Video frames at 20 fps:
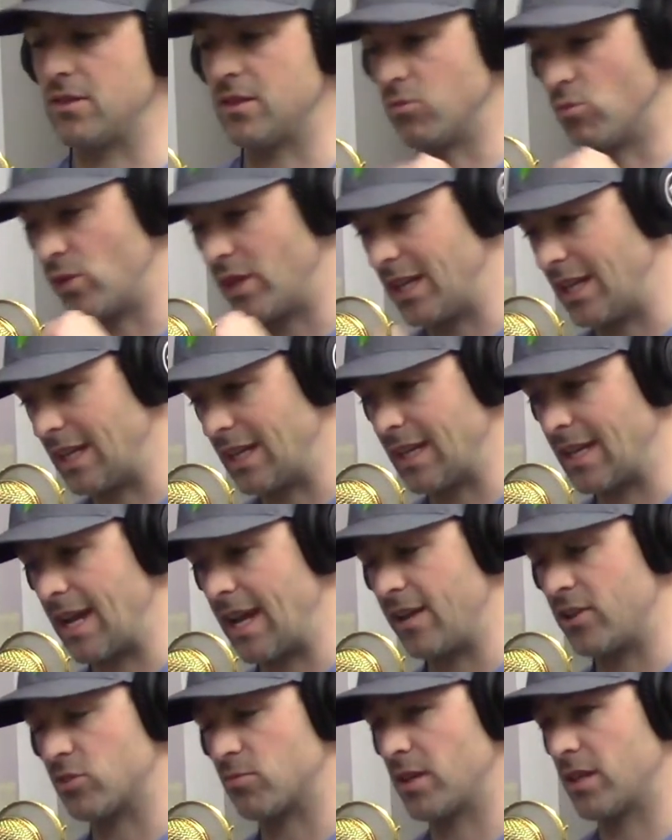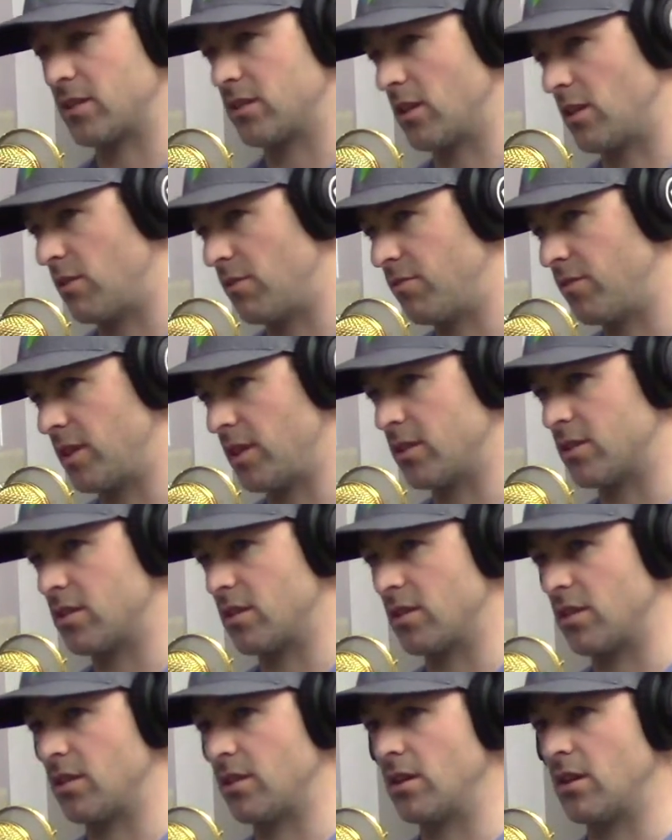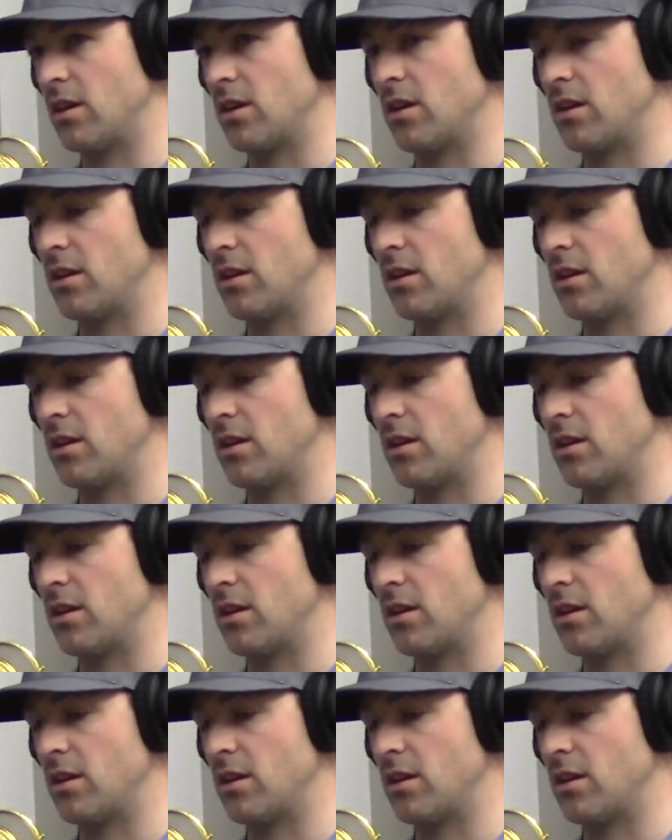re-engage myself into the